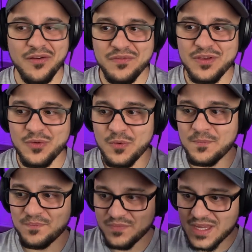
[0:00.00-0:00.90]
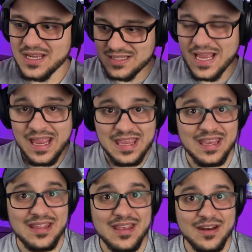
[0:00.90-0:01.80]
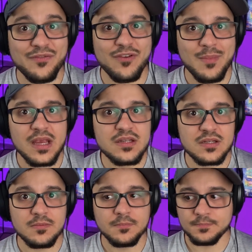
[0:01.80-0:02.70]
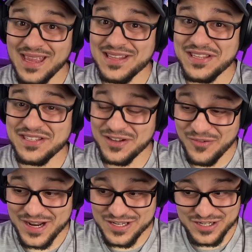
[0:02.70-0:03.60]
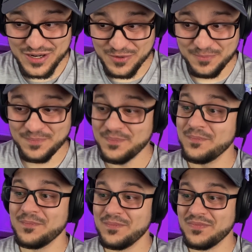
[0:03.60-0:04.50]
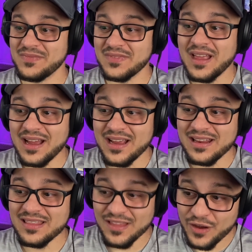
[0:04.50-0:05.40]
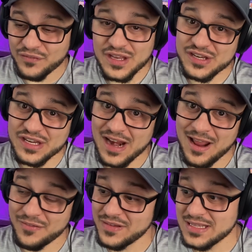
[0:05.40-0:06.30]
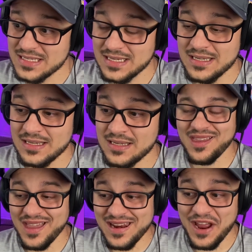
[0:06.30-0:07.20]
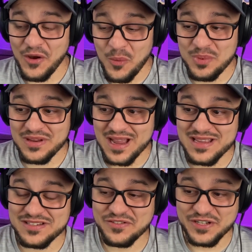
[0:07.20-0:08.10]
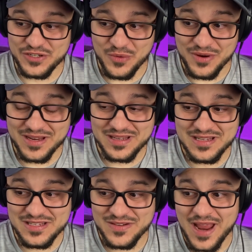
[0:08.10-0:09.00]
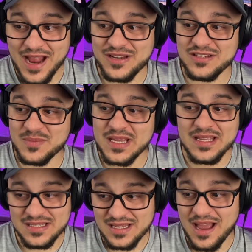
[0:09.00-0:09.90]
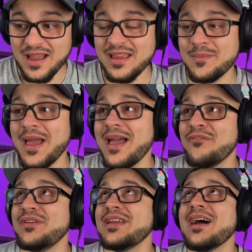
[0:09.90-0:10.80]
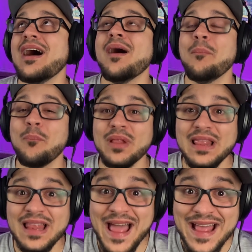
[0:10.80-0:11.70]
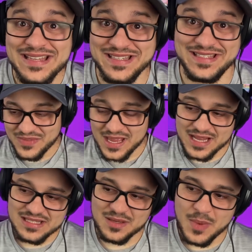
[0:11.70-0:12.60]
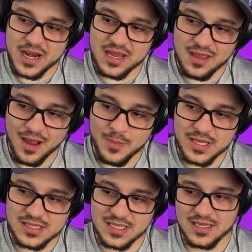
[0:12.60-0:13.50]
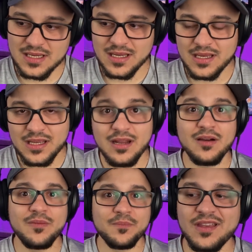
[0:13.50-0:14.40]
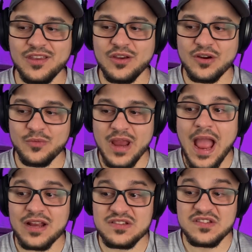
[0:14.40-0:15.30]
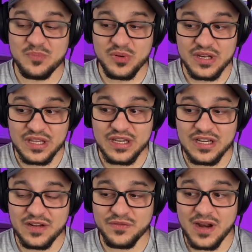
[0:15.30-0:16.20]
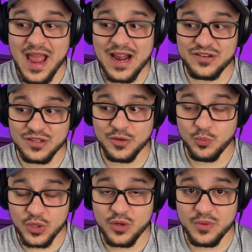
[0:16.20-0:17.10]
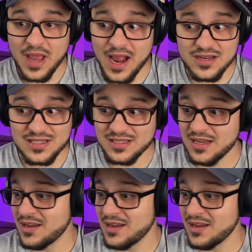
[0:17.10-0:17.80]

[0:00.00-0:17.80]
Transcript: you taking in that information. This is a great show. I love the shit out of it. And I hope you guys are enjoying these reactions, because I am having a blast. I had somebody comment you know, your reactions are pretty good if they're actually real reactions.